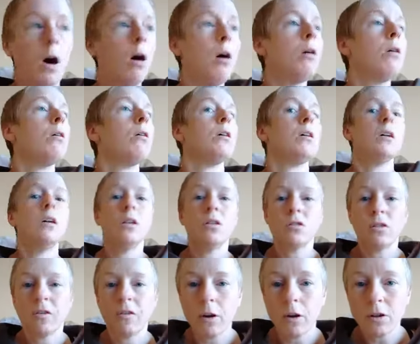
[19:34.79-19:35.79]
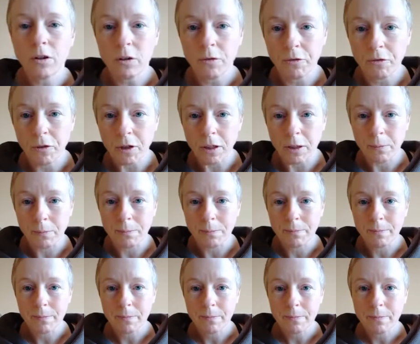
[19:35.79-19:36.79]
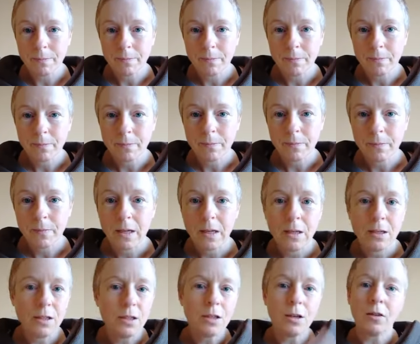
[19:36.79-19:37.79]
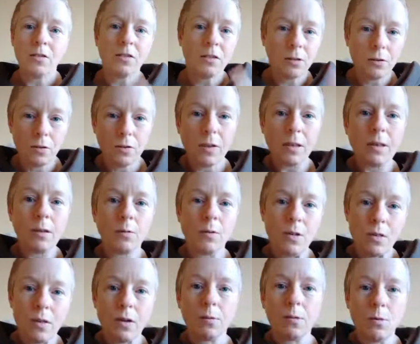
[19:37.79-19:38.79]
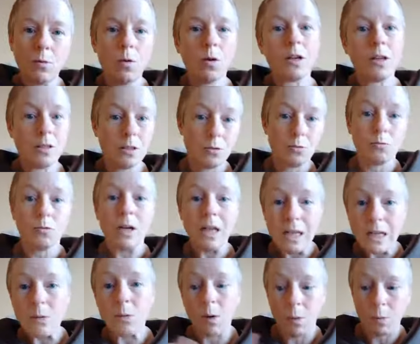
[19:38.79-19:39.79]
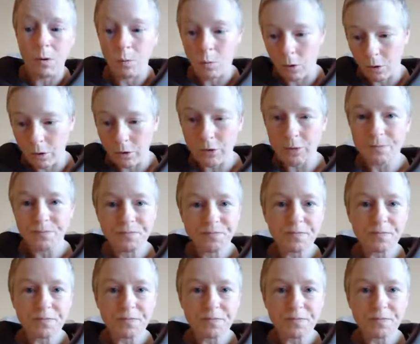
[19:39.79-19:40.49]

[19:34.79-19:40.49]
Oh, so focus on freedom. You see, often the thing that we think we want isn't really what we want.